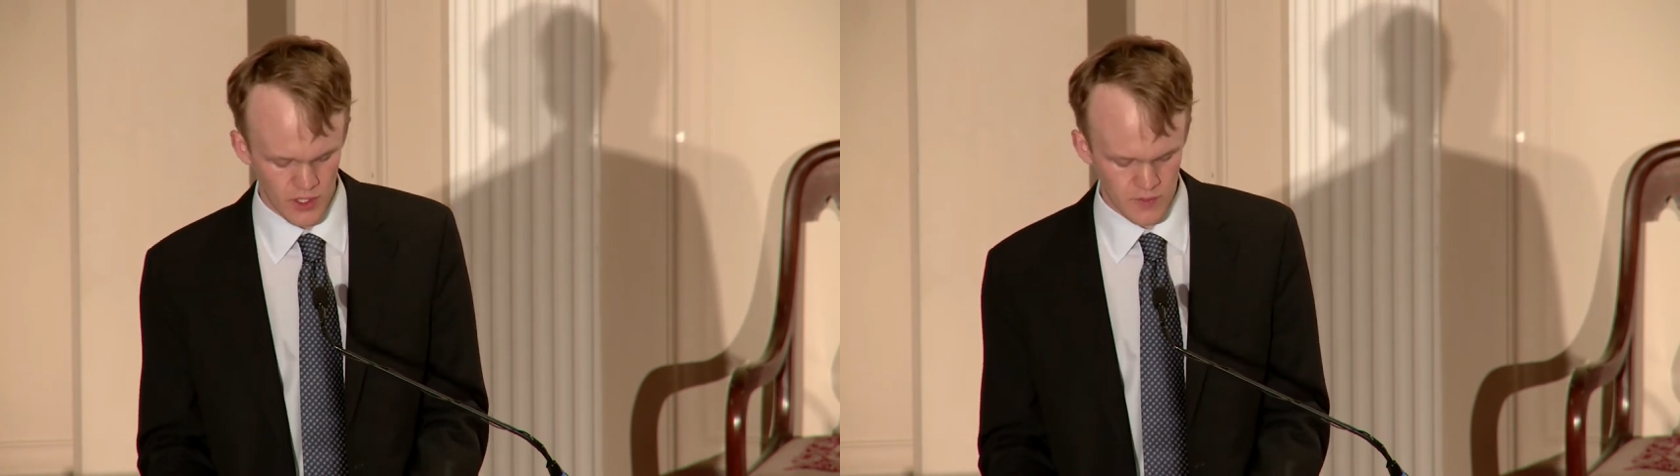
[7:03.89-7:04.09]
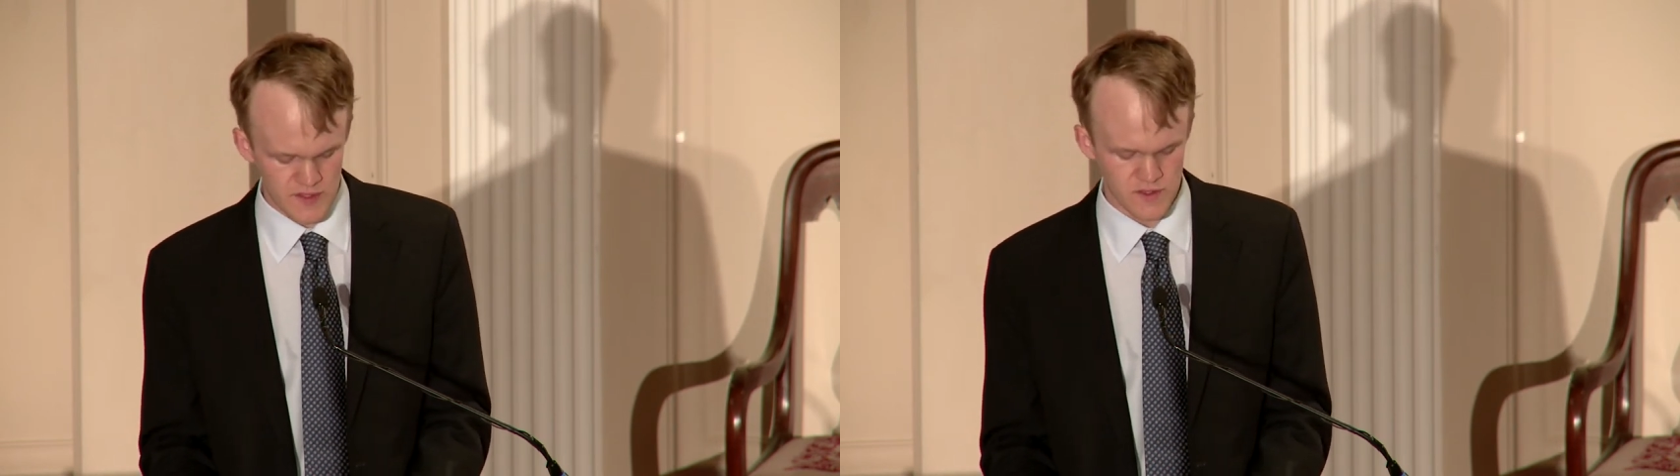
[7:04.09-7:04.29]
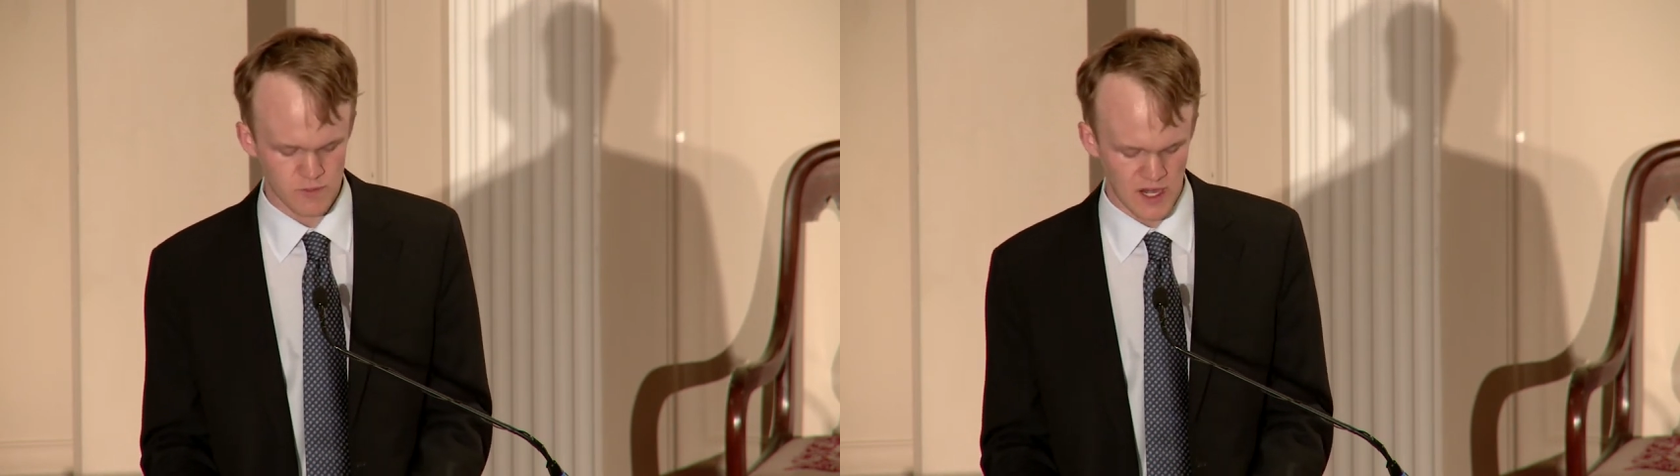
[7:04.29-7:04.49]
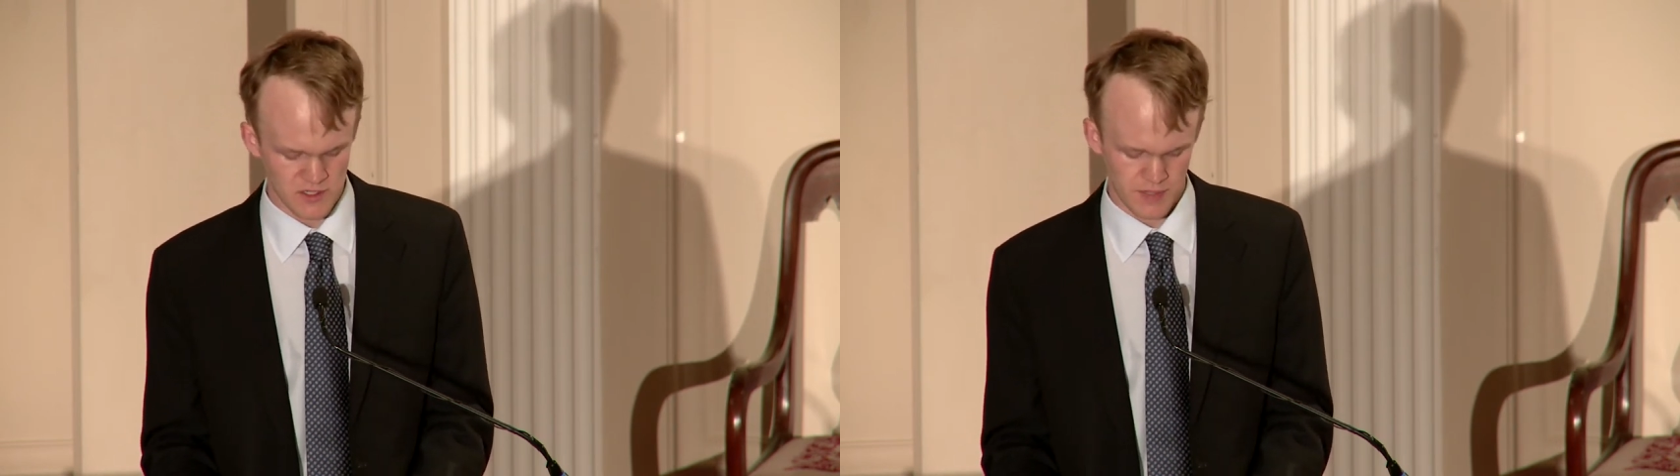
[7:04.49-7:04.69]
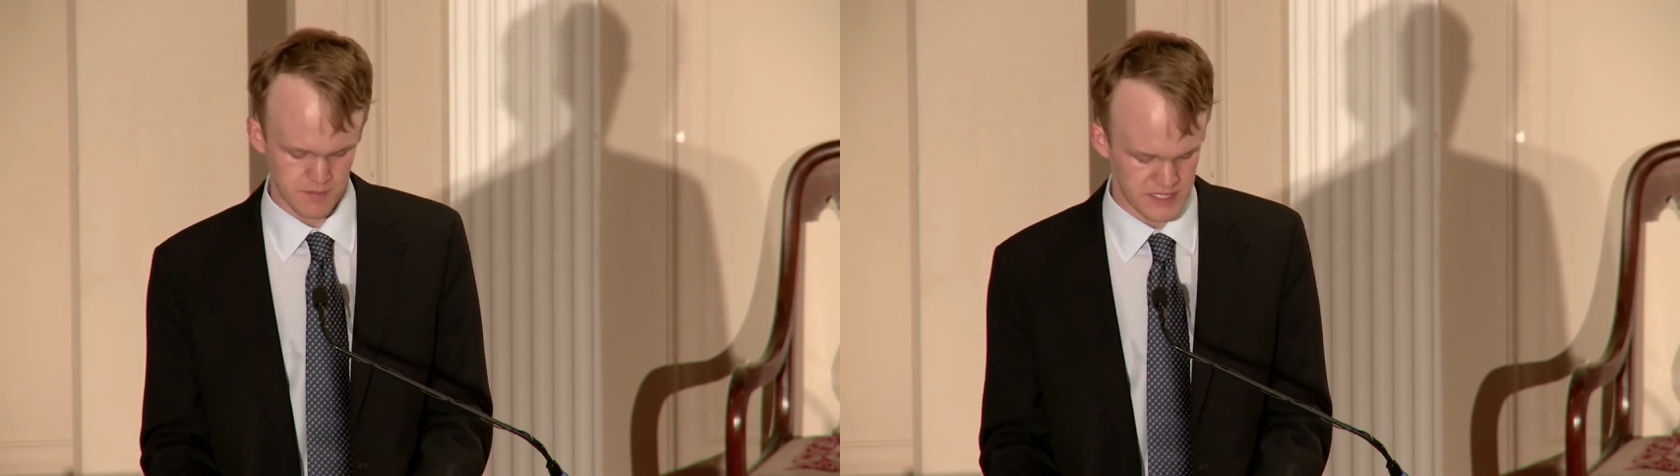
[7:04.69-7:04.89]
always
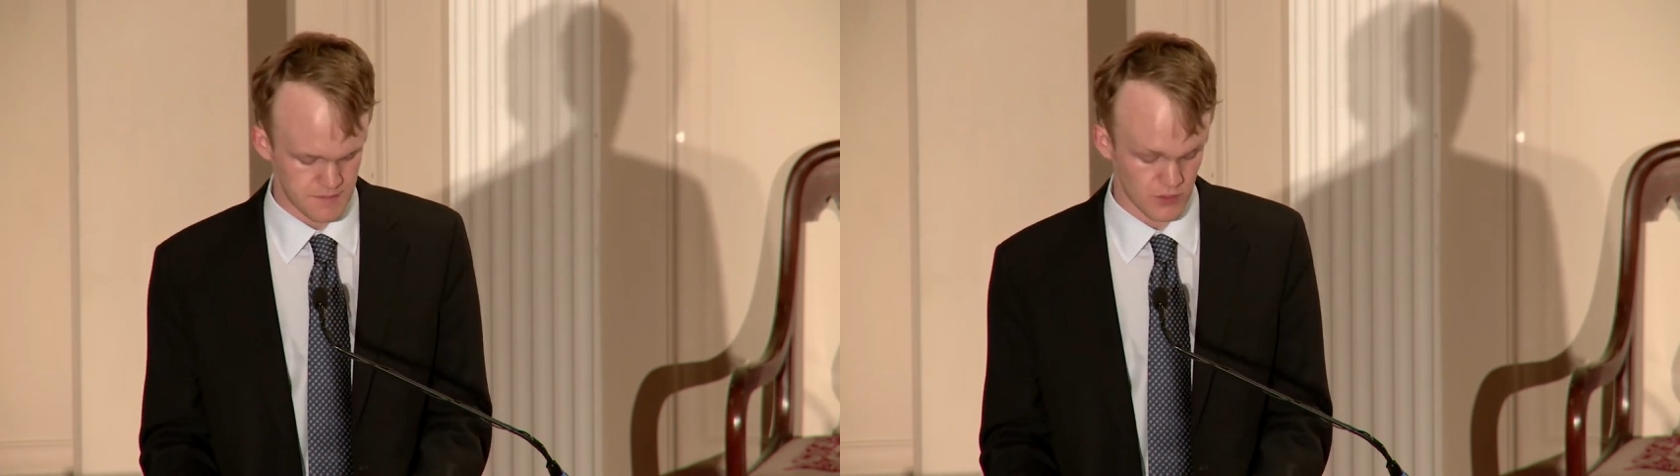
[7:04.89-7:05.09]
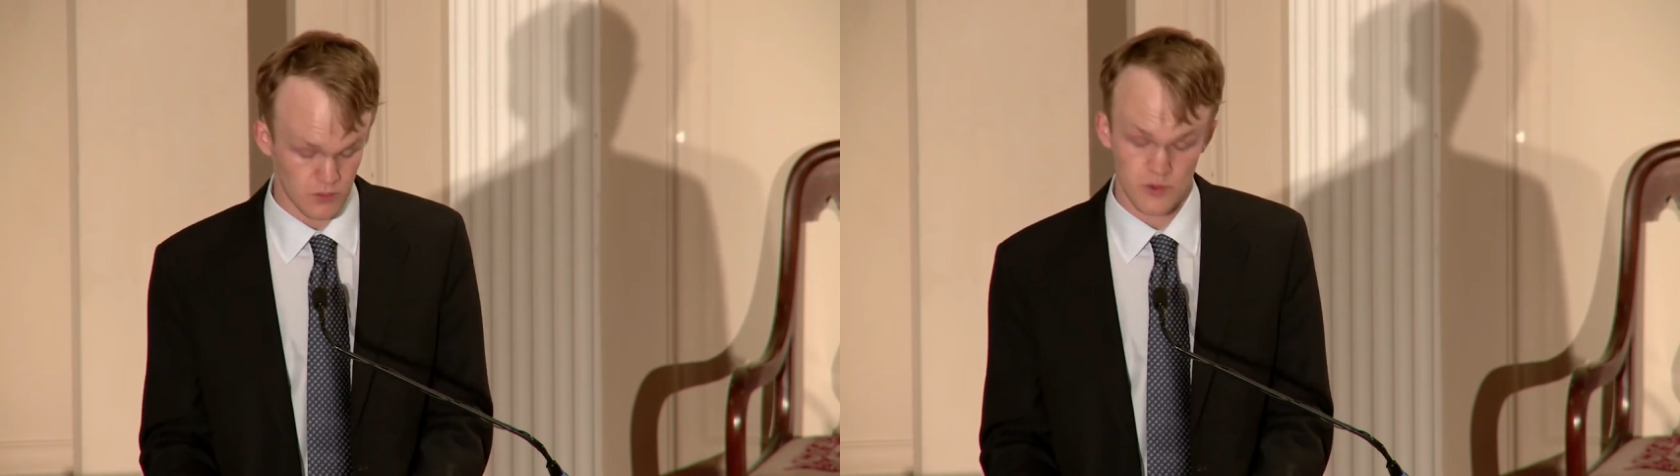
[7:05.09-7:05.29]
surrounded by people